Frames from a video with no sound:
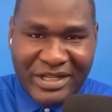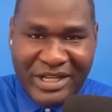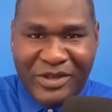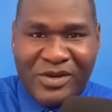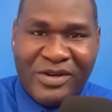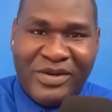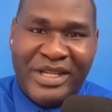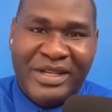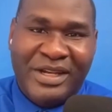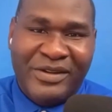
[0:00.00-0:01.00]
like you are
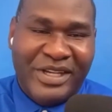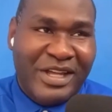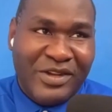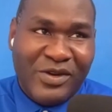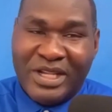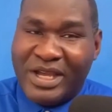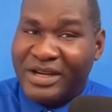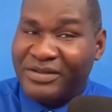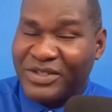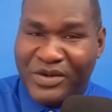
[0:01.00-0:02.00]
right now, and I know a
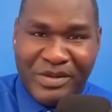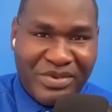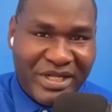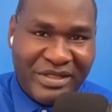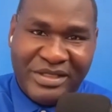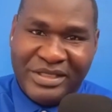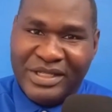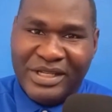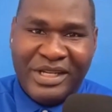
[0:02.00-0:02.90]
lot of screen printers,